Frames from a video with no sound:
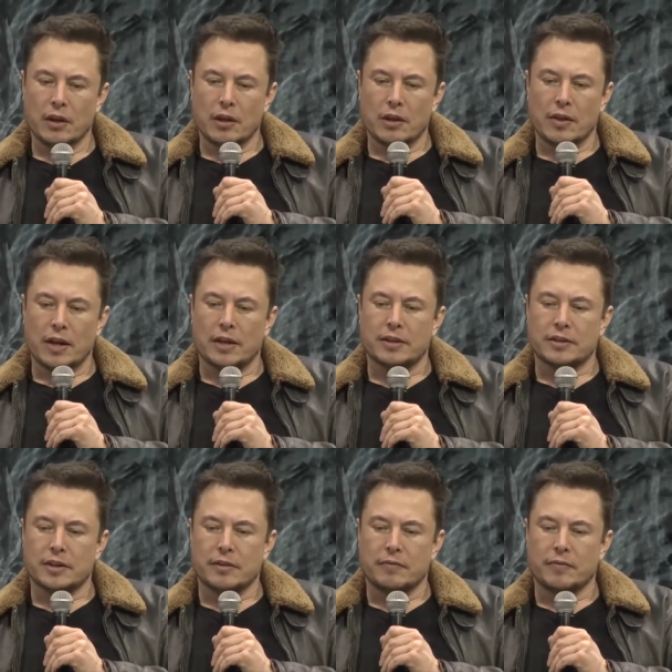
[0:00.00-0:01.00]
that,
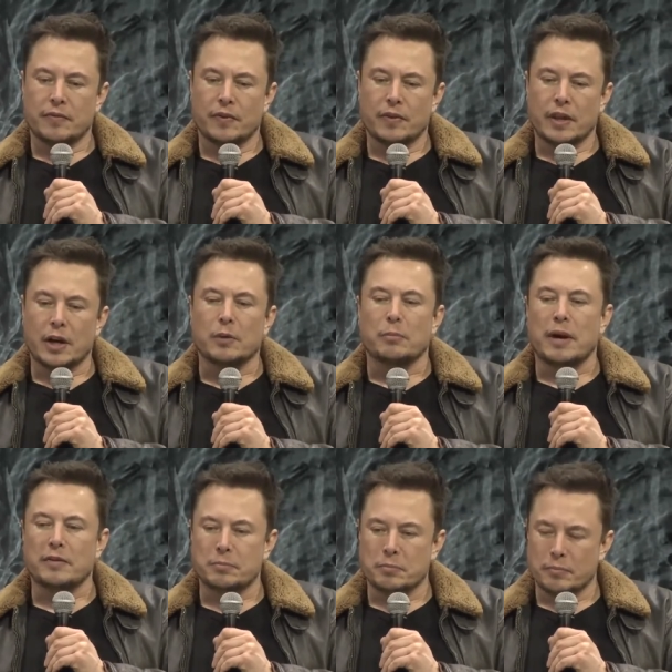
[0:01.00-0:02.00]
um, that could
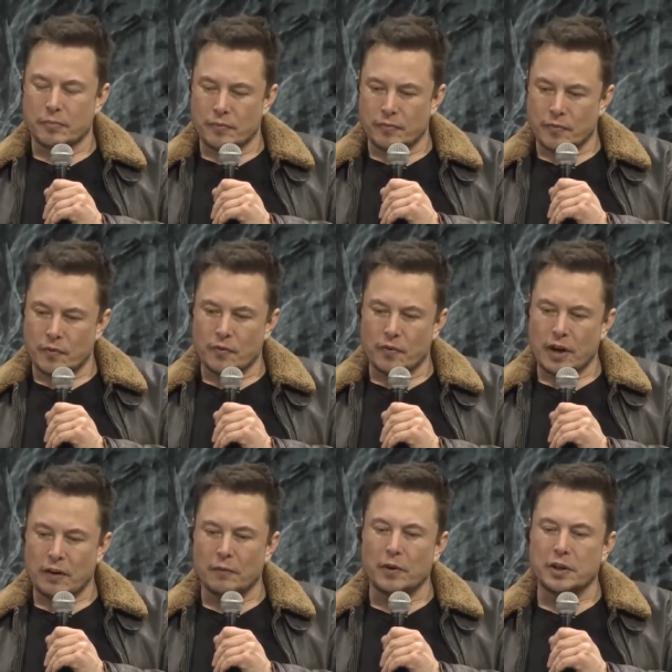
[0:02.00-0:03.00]
perhaps
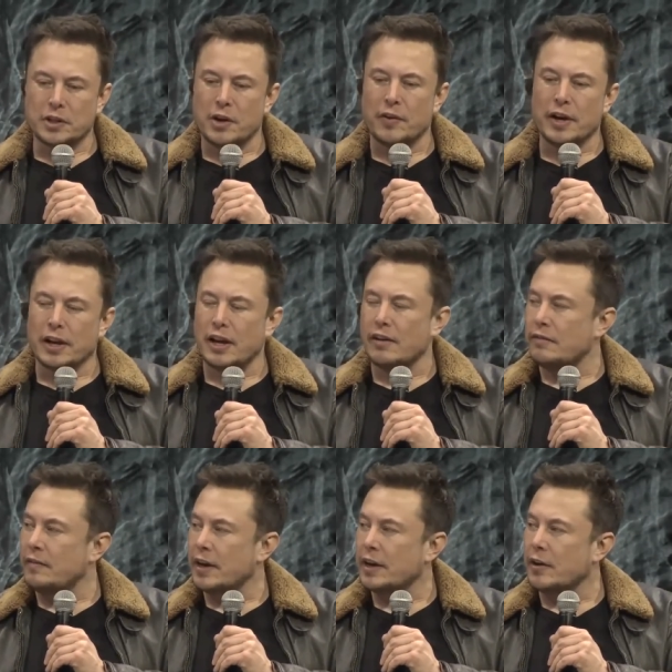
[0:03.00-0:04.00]
help regenerate life
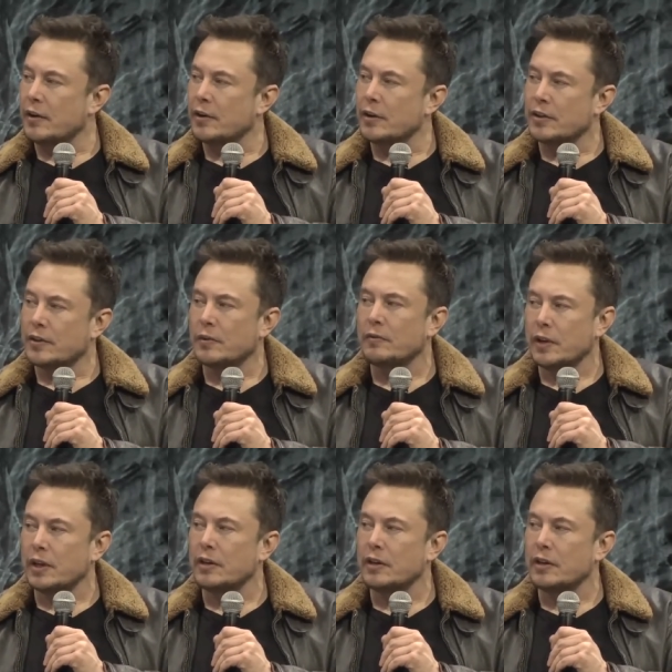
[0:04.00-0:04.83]
back here on Earth would be